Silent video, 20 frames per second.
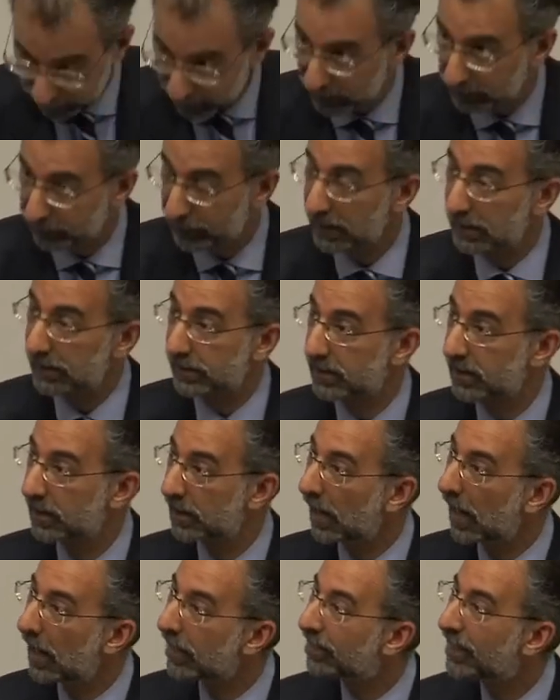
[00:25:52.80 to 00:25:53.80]
by piece.
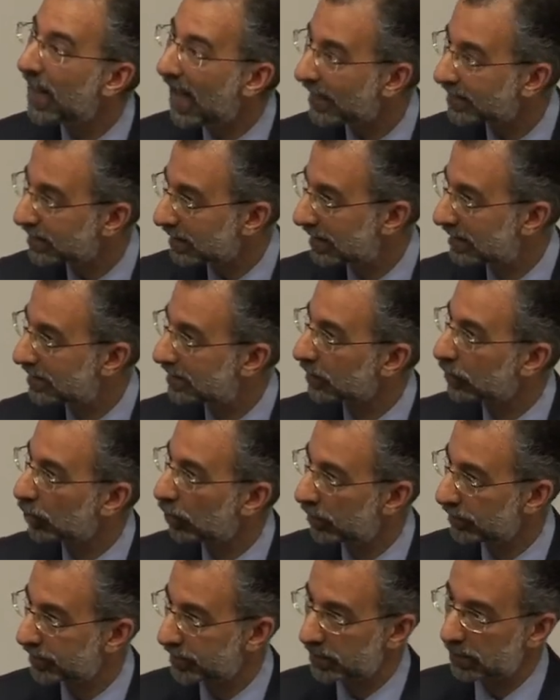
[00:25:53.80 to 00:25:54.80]
And that is the
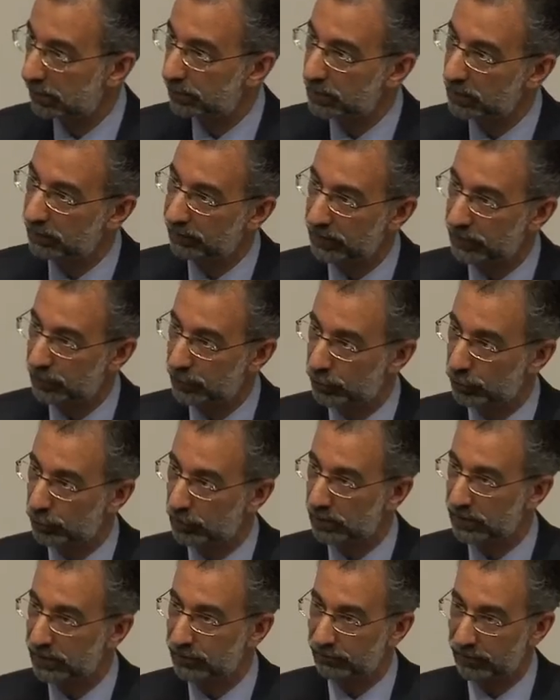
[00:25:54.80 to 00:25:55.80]
concept of
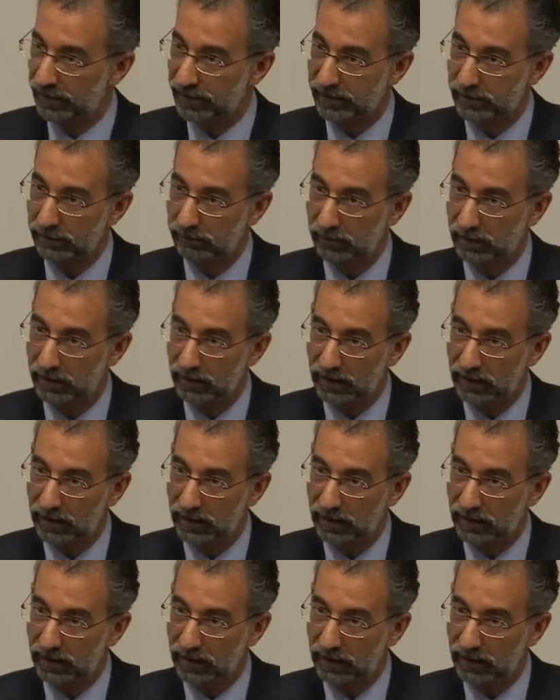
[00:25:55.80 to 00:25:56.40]
institutionalized racism.